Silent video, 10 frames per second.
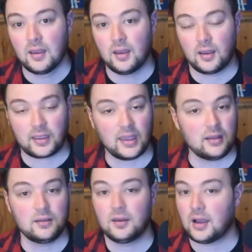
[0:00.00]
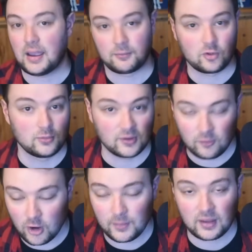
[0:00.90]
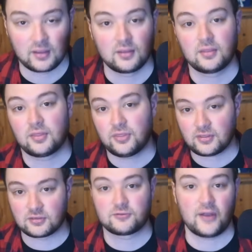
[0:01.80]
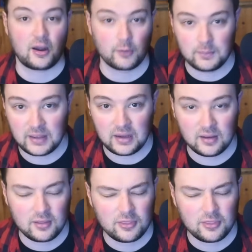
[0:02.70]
Again, I'm Cole McCormick. This is Firewood Media.